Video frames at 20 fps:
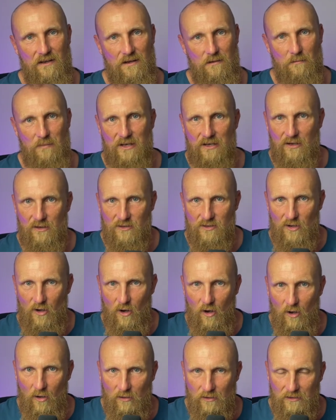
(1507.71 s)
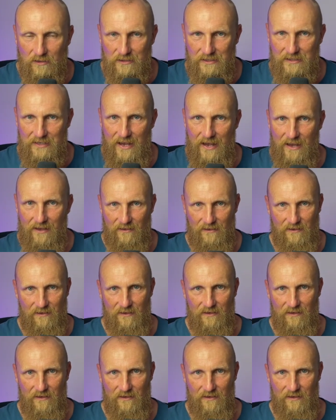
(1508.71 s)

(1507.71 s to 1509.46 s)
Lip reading: Because only then,